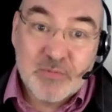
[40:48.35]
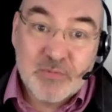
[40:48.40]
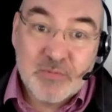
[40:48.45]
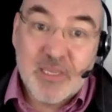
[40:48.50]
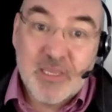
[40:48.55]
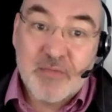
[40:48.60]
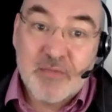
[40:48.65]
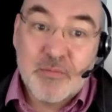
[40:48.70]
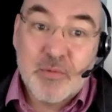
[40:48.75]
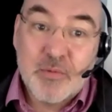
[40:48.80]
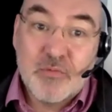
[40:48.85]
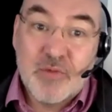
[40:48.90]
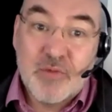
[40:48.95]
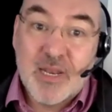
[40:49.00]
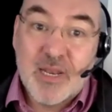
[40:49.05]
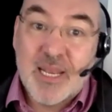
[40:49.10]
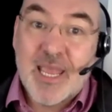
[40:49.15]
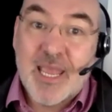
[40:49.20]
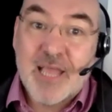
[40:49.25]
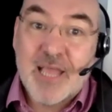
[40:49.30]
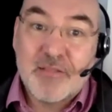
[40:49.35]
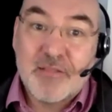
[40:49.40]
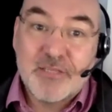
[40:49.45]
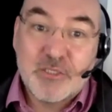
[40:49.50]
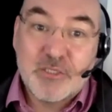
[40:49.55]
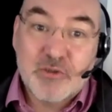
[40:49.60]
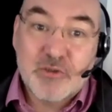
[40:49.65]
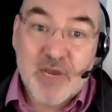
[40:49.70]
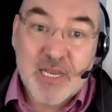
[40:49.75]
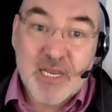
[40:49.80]
We give them a really healthy
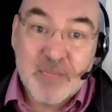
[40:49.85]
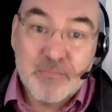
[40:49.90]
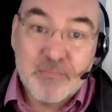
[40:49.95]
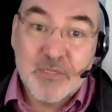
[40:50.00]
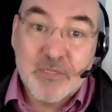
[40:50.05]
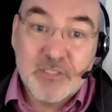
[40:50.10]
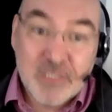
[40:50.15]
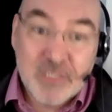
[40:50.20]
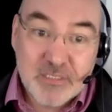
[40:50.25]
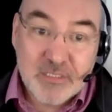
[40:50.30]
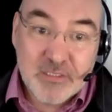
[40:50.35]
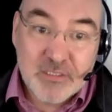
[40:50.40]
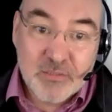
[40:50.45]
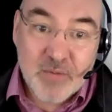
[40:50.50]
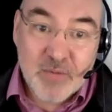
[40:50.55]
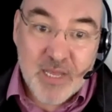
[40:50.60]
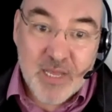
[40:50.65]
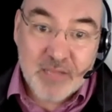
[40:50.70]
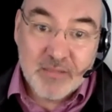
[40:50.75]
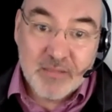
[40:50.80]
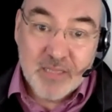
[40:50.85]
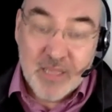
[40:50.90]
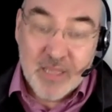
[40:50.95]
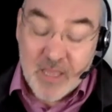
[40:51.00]
training budget as well.